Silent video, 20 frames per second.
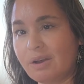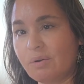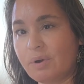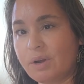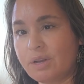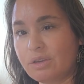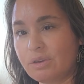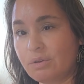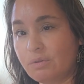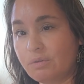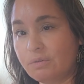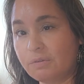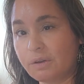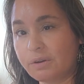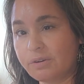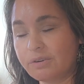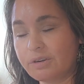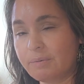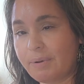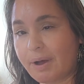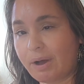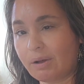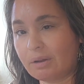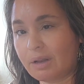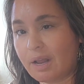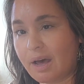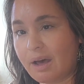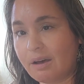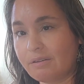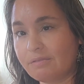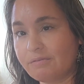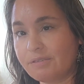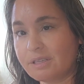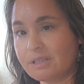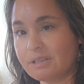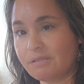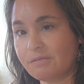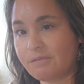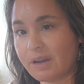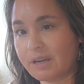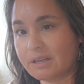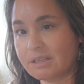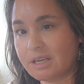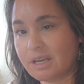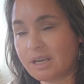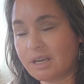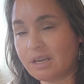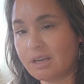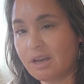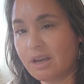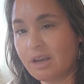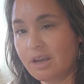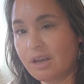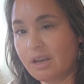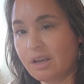and what you've learned about love is affecting